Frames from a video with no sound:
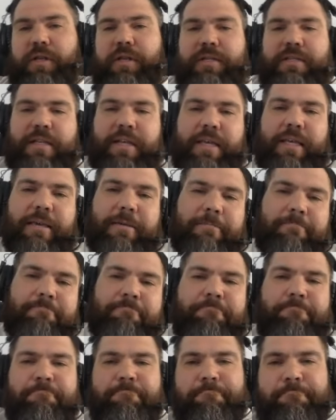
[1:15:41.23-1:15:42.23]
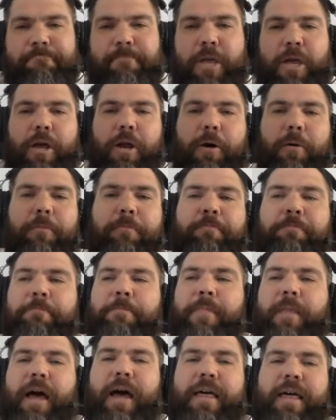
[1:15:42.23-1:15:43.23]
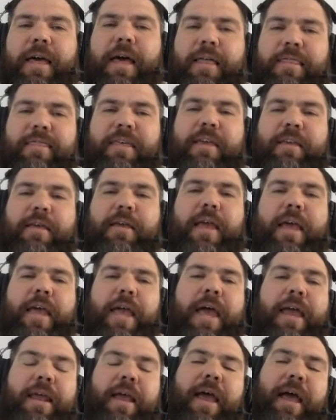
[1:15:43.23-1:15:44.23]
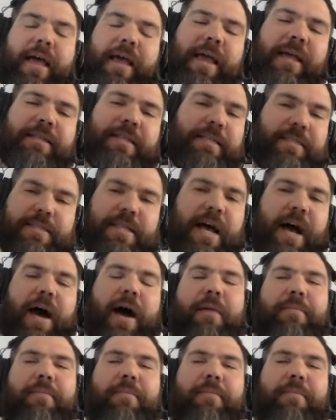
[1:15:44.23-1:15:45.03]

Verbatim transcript: It's like, you know, I, I, think it, it, it, it's not.